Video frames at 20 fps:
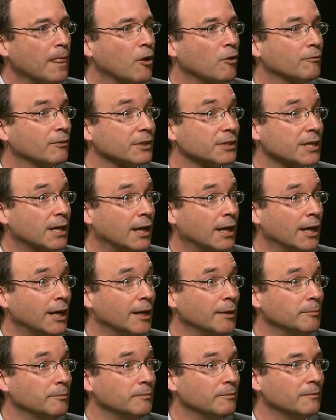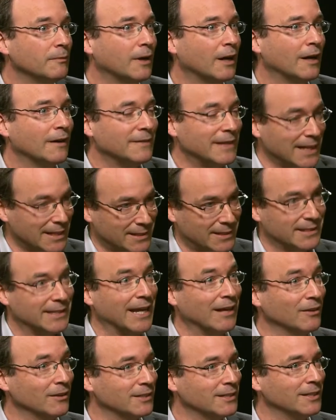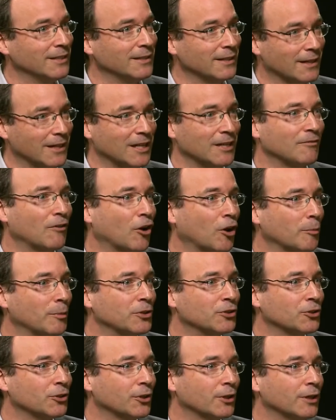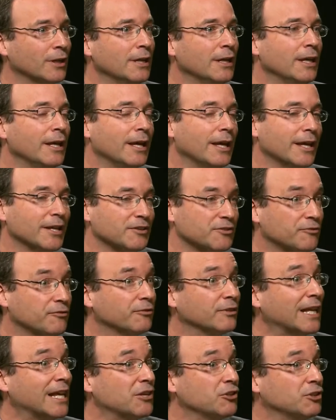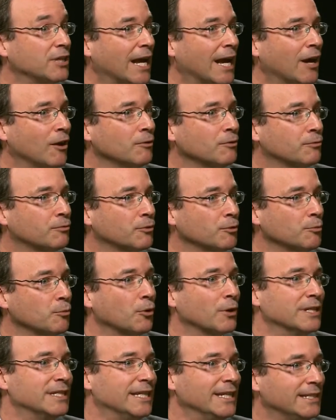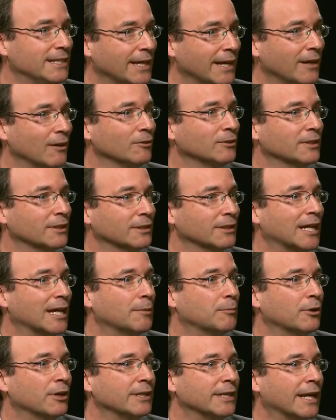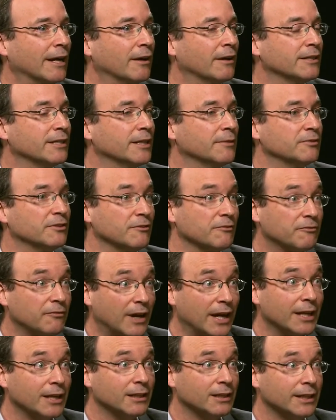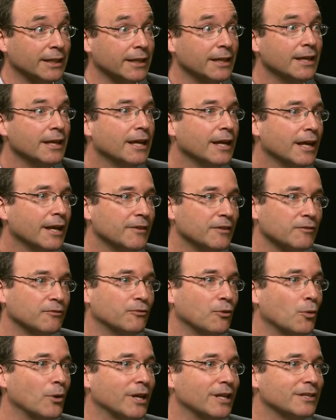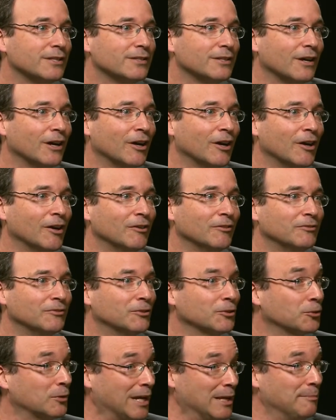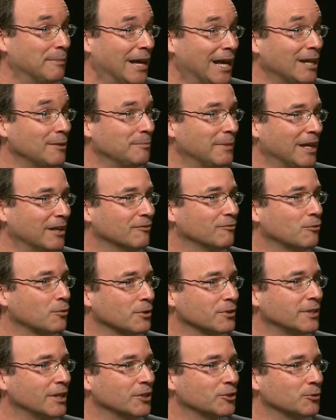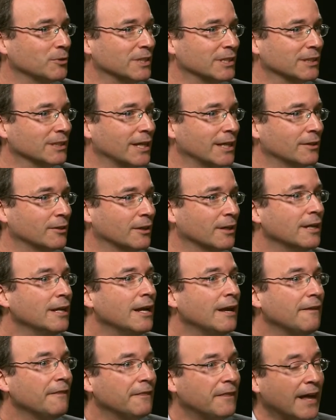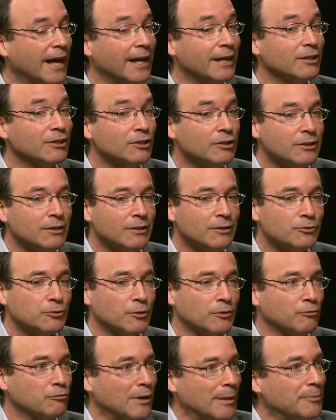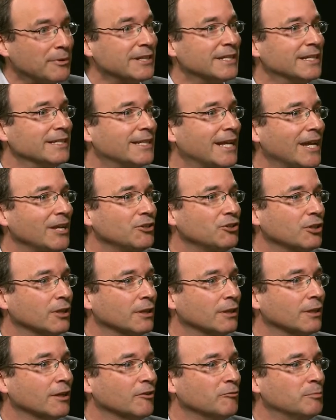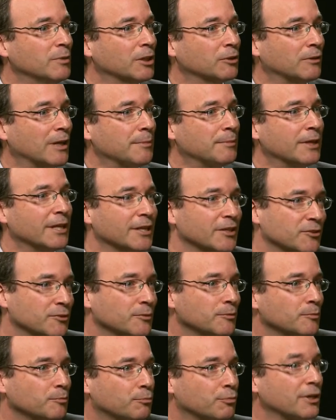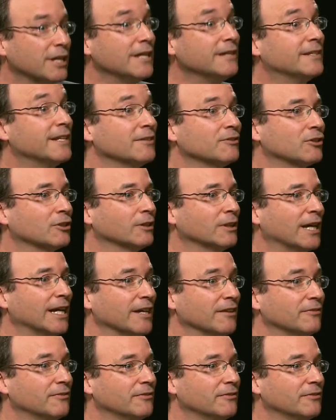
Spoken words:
Over time, that skeleton, the kind of armature, is fleshed out through more detailed and elaborate narratives. And finally, in the voice of the great Madman 4 centuries later, that sort of representation of Milarepa is breathed into life.